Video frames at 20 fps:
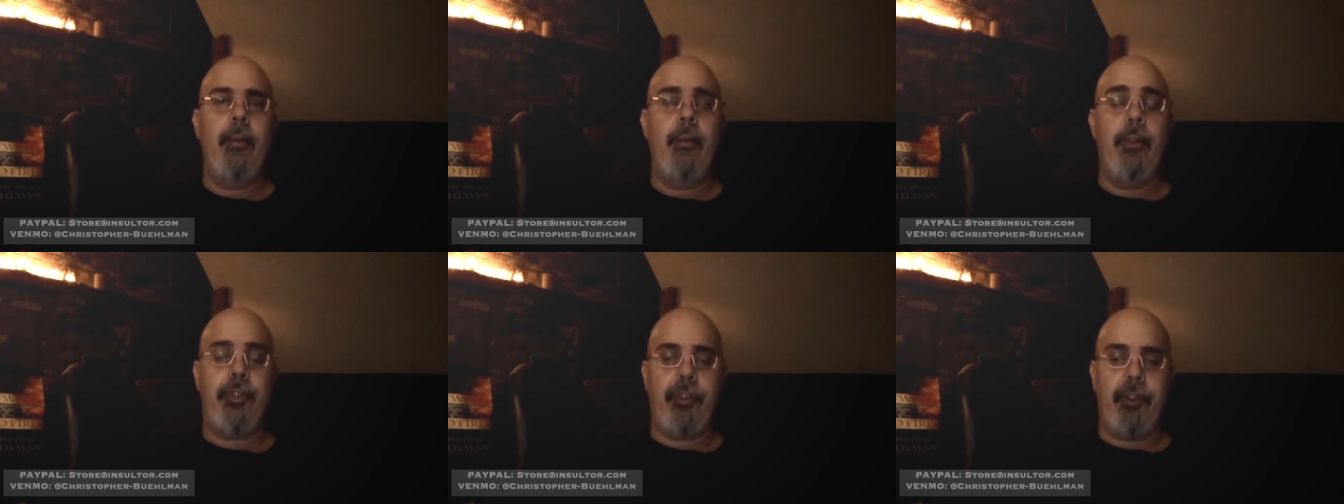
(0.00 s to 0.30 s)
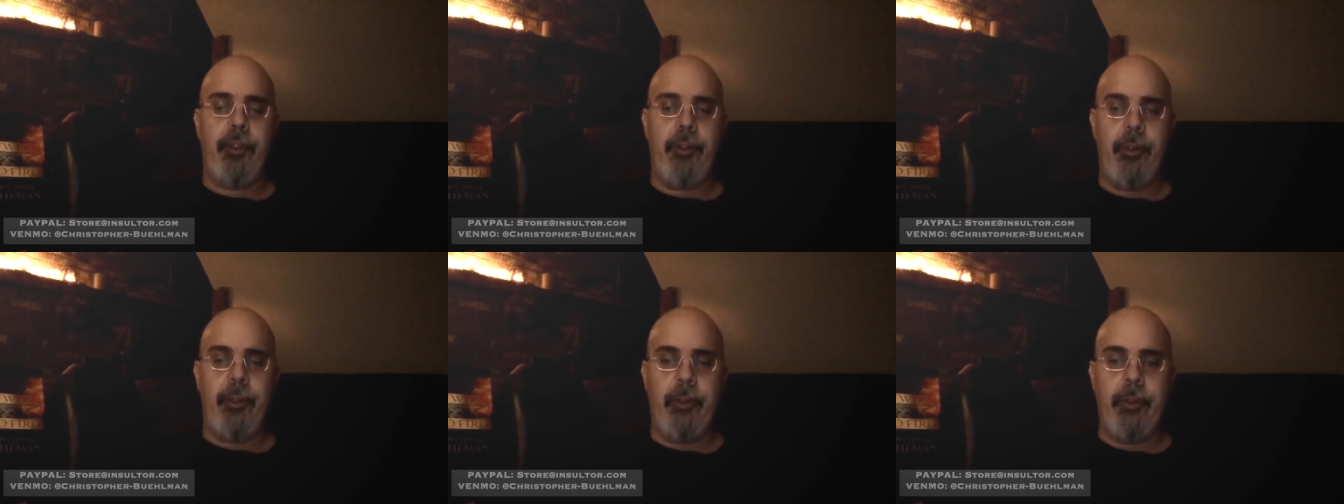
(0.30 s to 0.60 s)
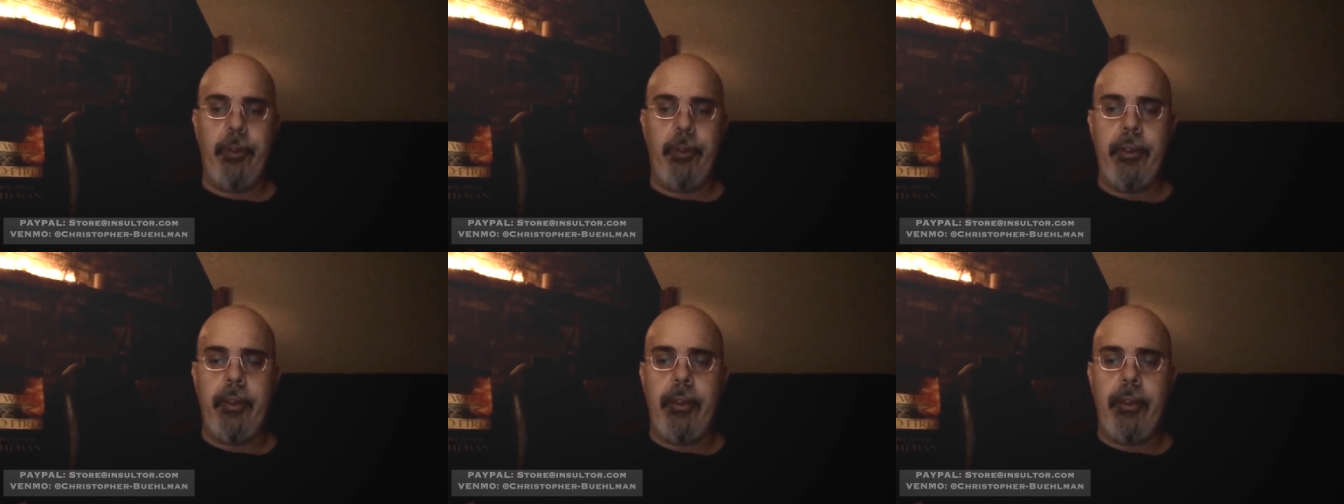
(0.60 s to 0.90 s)
was
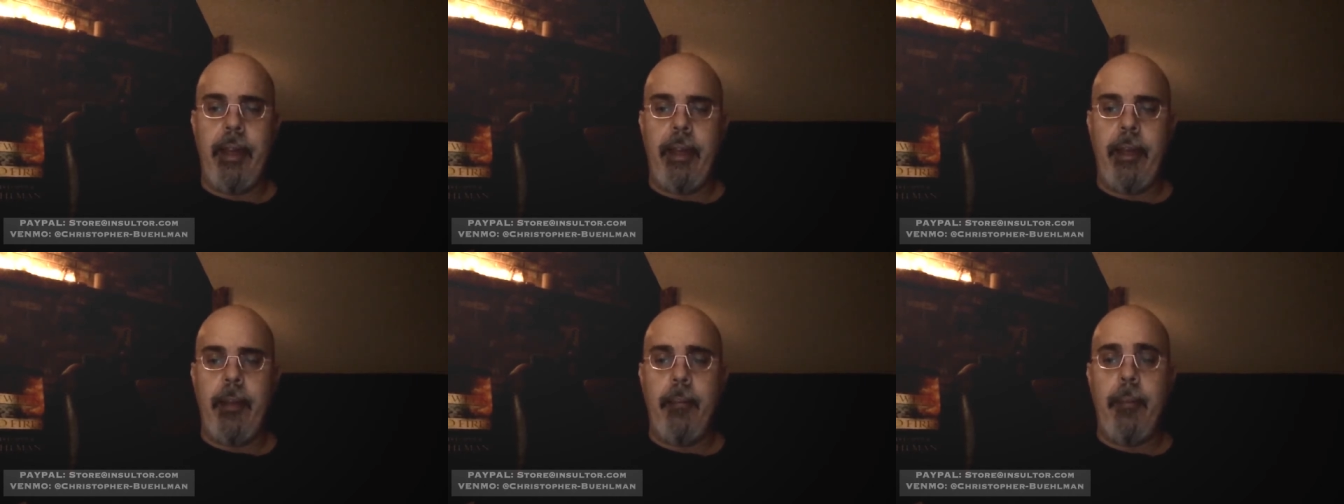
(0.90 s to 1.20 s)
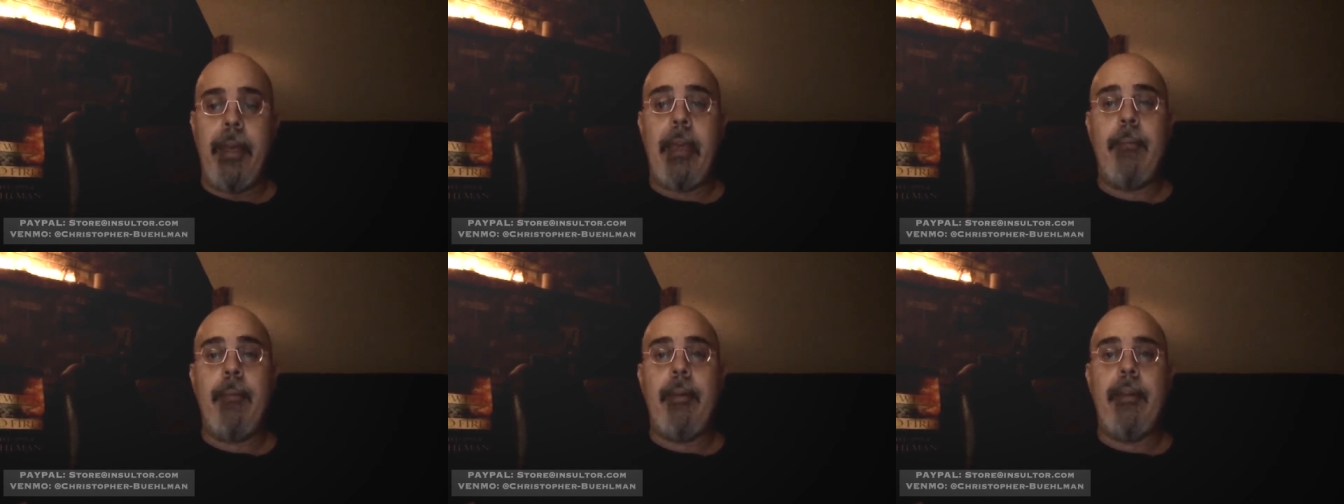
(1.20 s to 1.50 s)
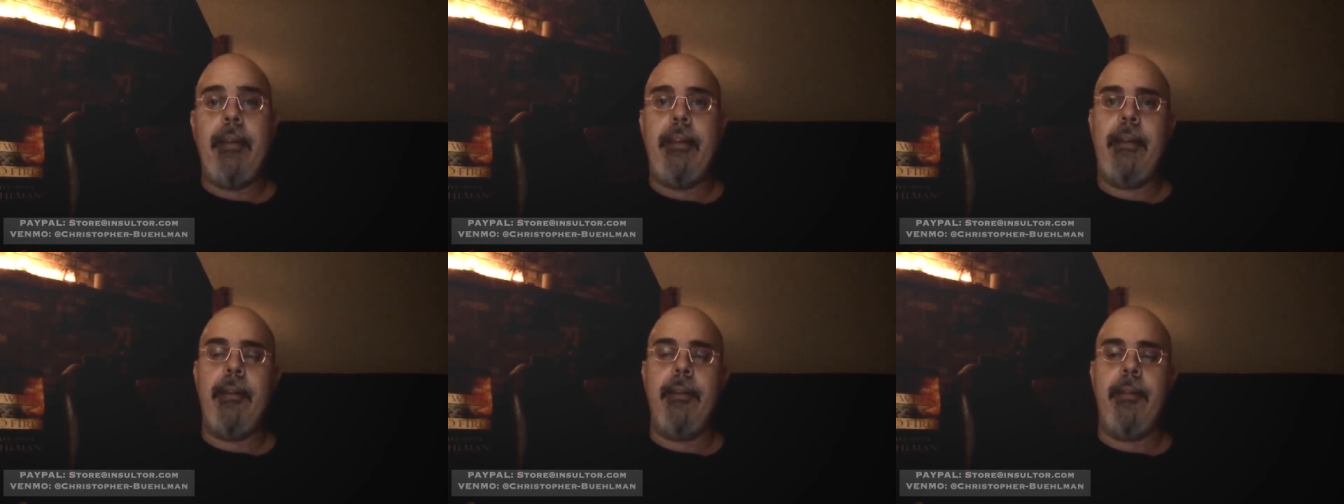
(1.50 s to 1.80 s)
curled like a
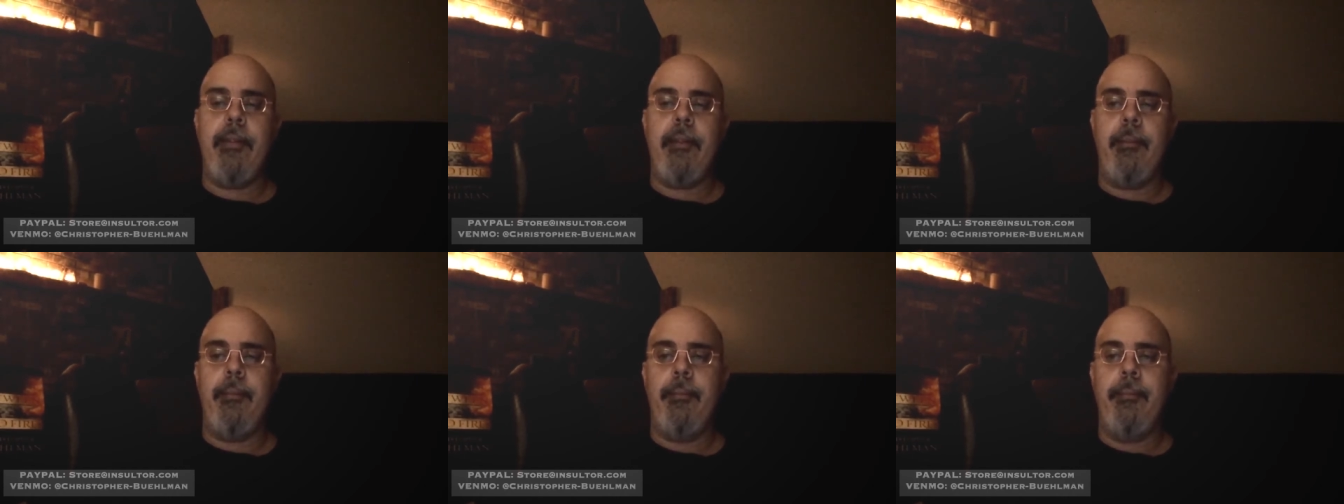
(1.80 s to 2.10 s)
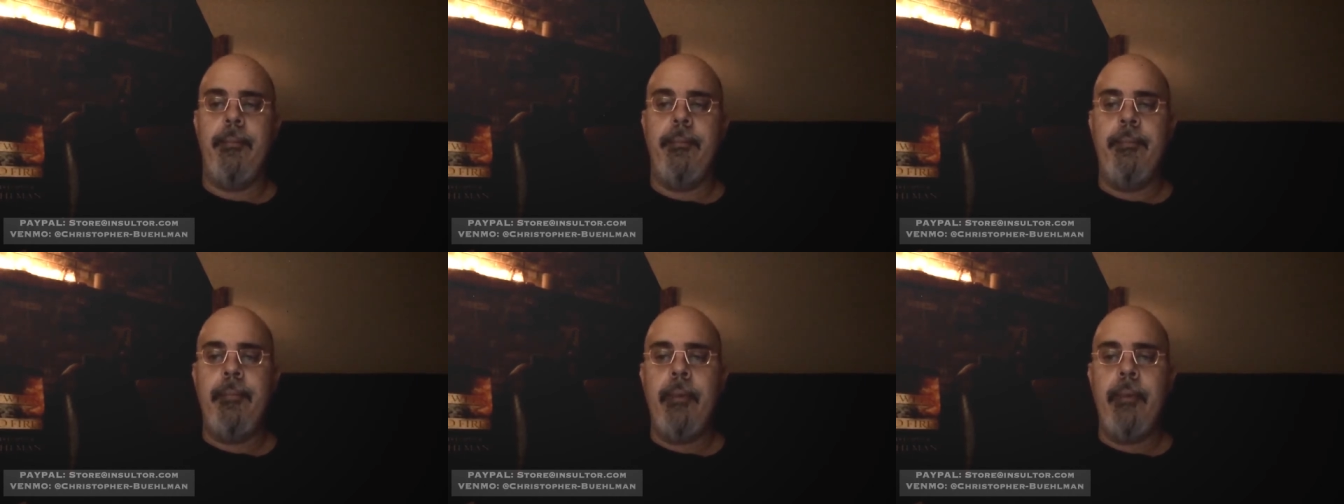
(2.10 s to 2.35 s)
baby near them.